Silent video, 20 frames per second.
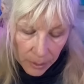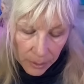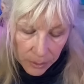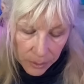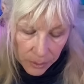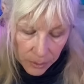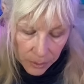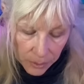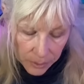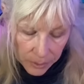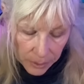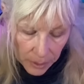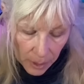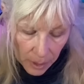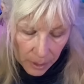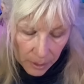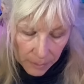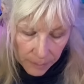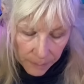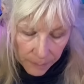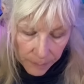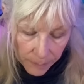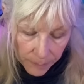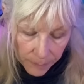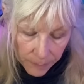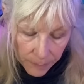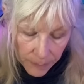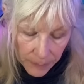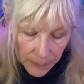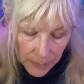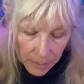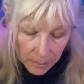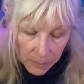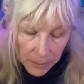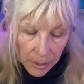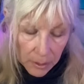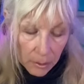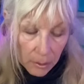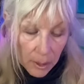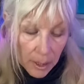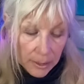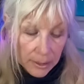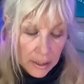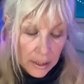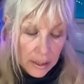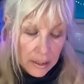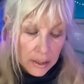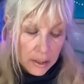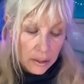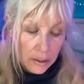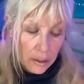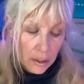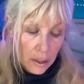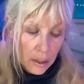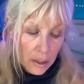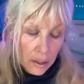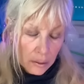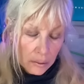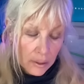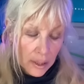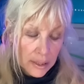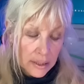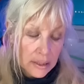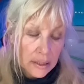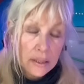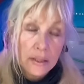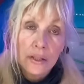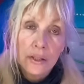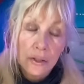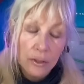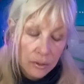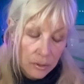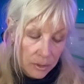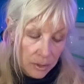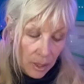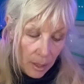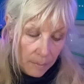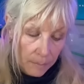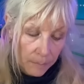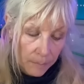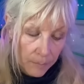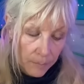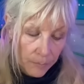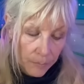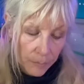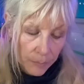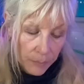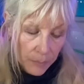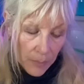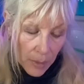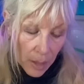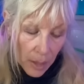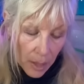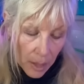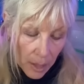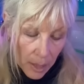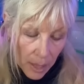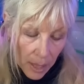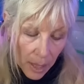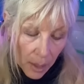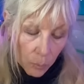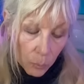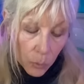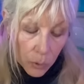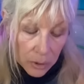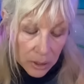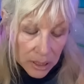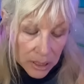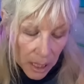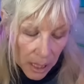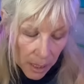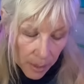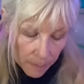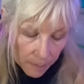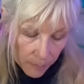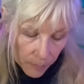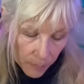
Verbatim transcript: Tucson. Let me look at this. Craigslist Tucson. And we'll see.